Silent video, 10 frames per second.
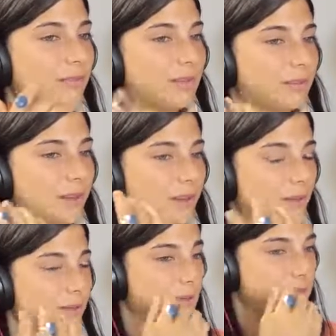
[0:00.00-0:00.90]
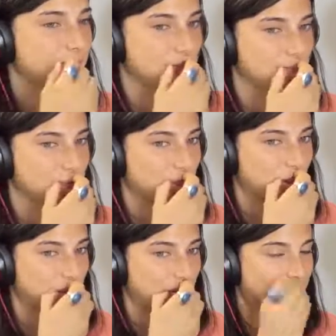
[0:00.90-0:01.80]
love others, show
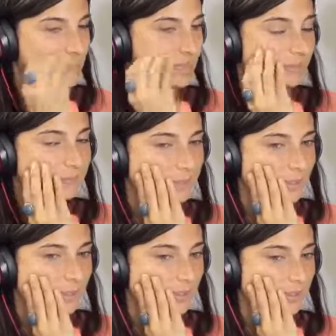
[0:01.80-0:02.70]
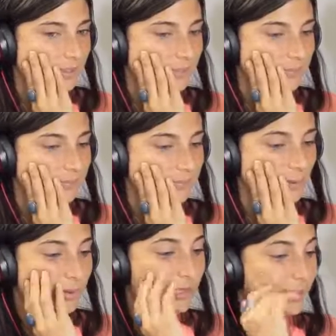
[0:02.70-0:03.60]
compassion.
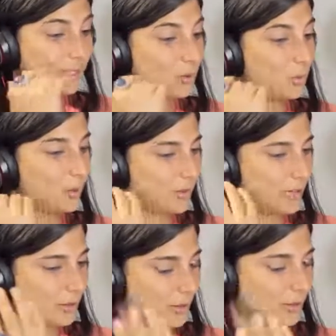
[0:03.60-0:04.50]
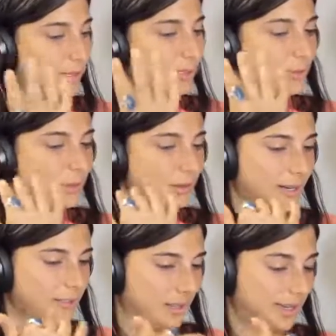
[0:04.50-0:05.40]
Knowing that like you will get hurt and you will
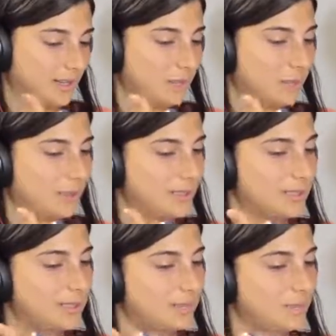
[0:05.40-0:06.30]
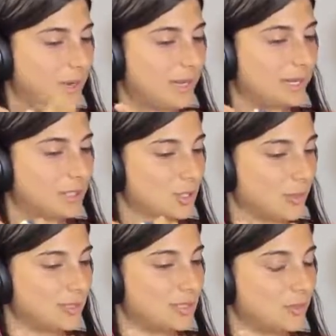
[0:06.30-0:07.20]
have pain, but it's making a
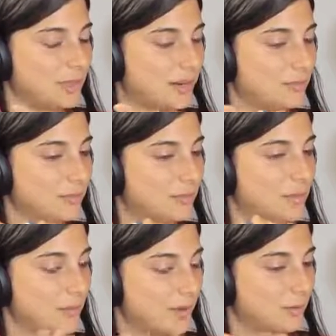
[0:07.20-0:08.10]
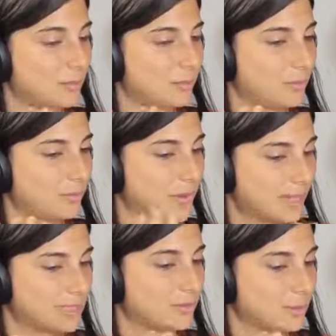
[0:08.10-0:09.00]
choice to become the
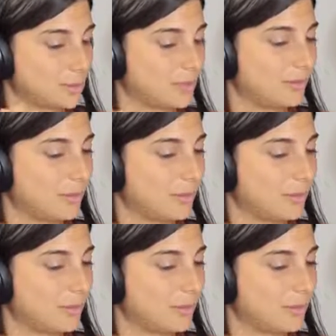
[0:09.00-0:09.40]
best version of